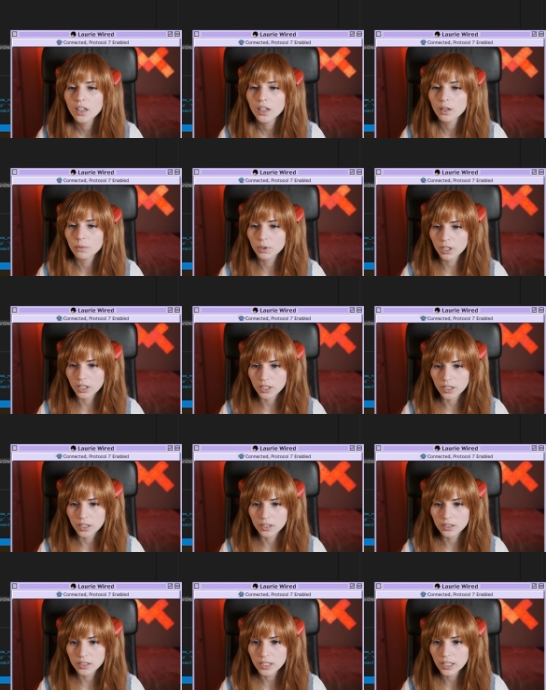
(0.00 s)
We're gonna
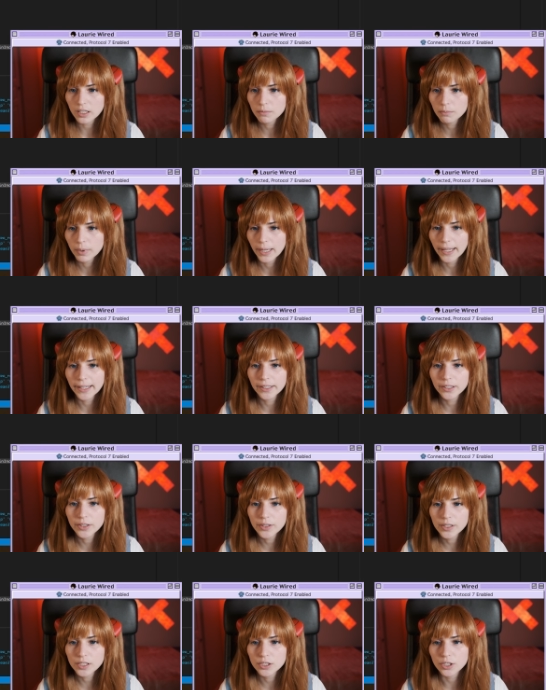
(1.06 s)
decompile
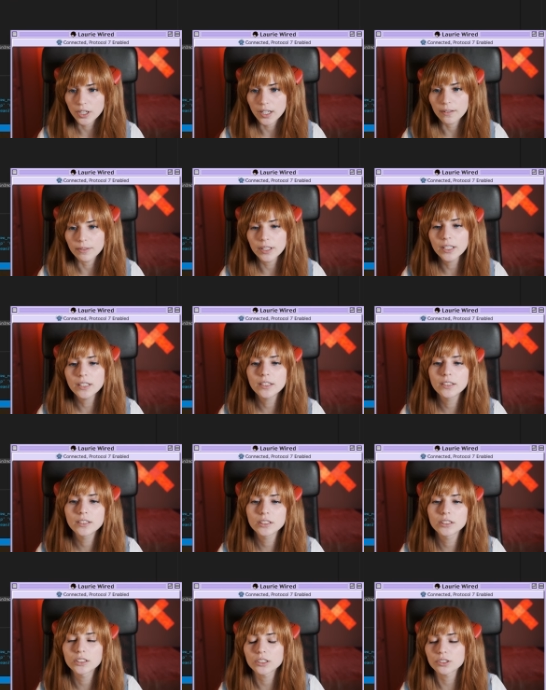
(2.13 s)
the Java,
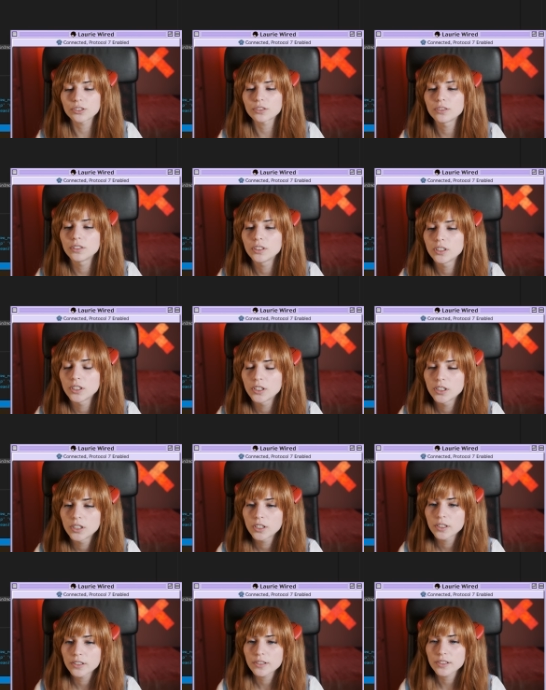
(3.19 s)

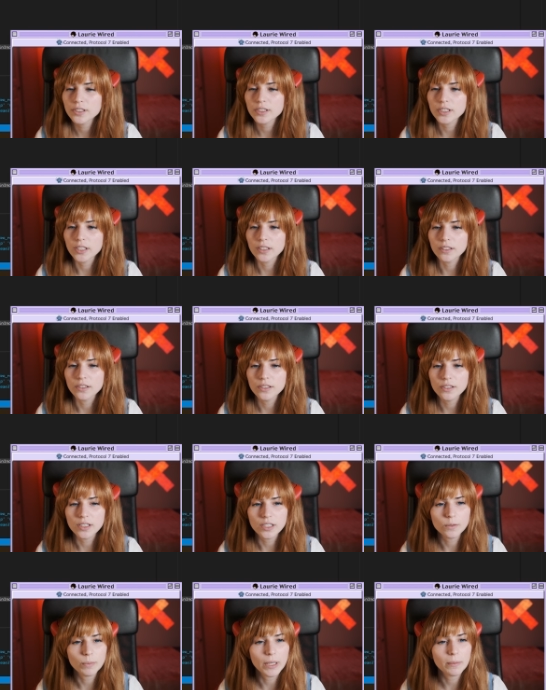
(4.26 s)
since
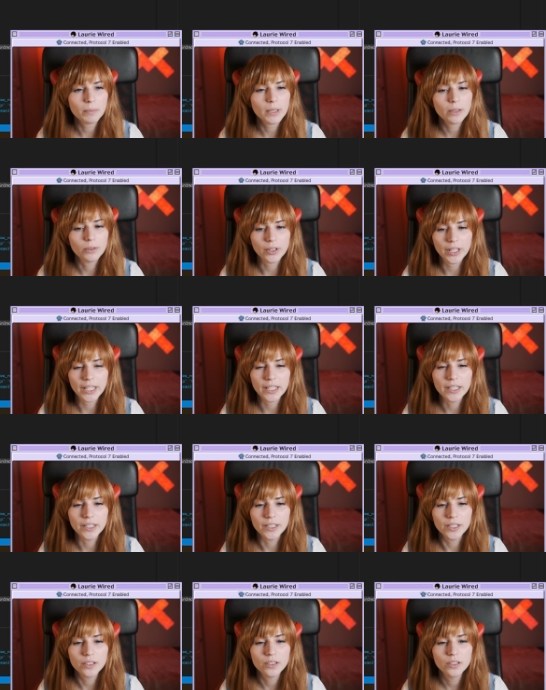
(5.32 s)
this might be
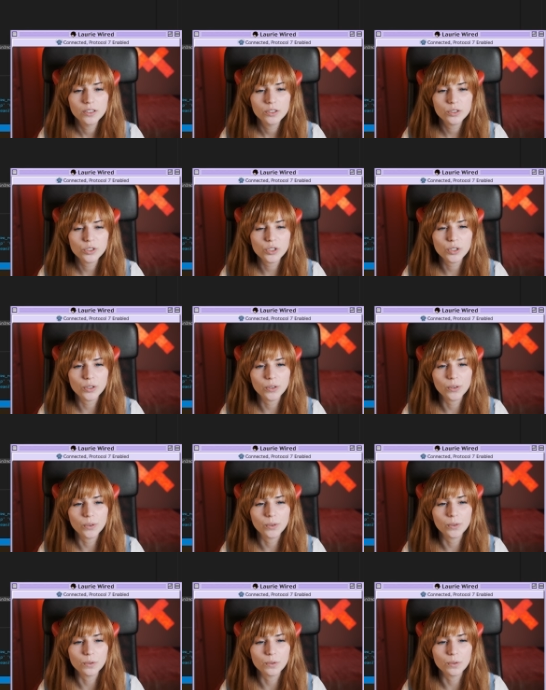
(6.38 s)
related to